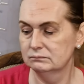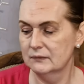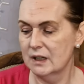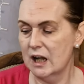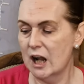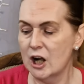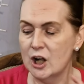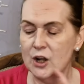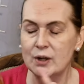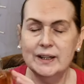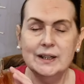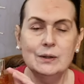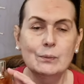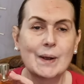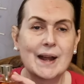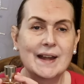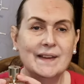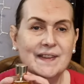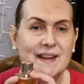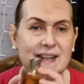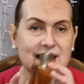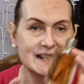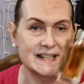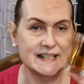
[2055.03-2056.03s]
I'll only wear
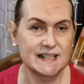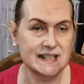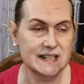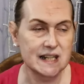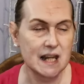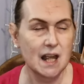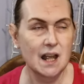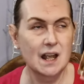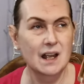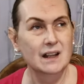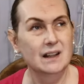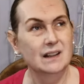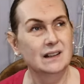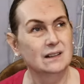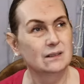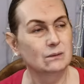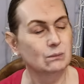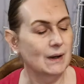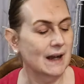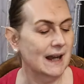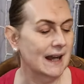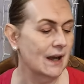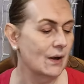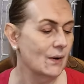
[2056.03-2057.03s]
this.
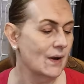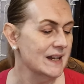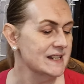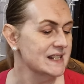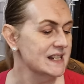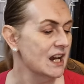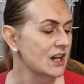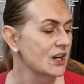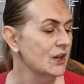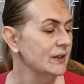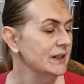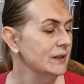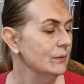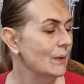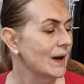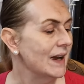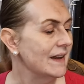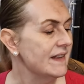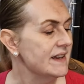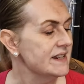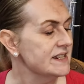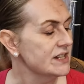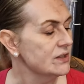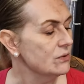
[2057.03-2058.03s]
Wow, I shall only
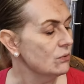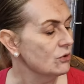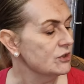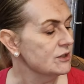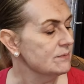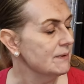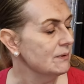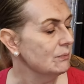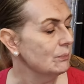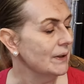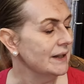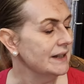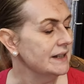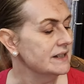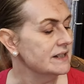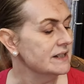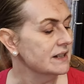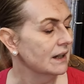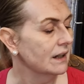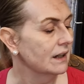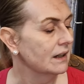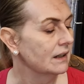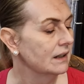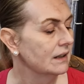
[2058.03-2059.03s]
wear this in autumn and
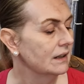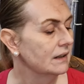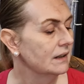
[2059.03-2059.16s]
winter.